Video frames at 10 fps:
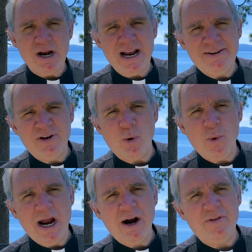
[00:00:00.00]
not even
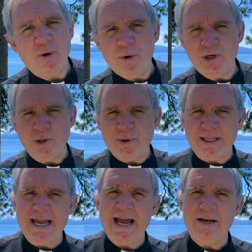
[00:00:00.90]
aware that we're
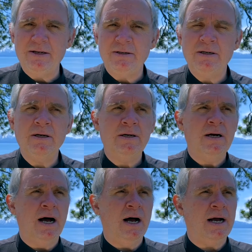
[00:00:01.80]
doing that.
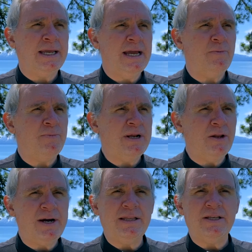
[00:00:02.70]
Again, when we
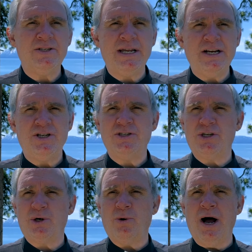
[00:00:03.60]
look at the stations
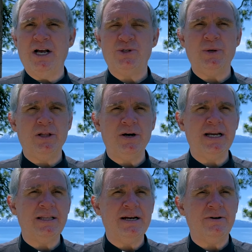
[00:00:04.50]
of the cross, we look
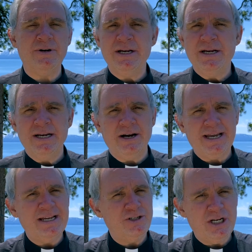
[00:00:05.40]
at, you know,
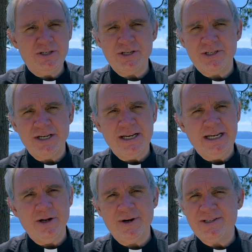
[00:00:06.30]
again, Jesus,
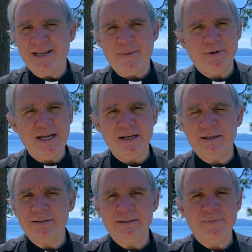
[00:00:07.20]
you know, accepting,
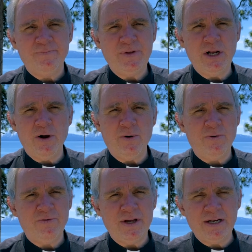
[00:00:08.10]
you
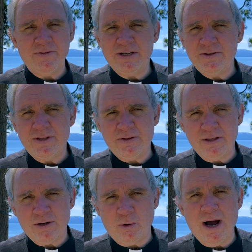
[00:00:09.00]
know,
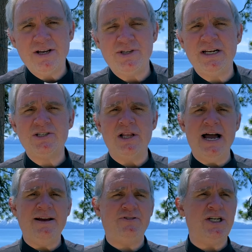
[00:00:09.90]
the cross in his
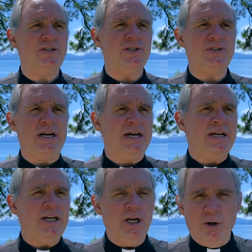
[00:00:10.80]
life. Jesus,
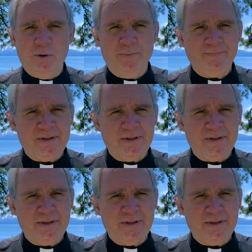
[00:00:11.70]
you know,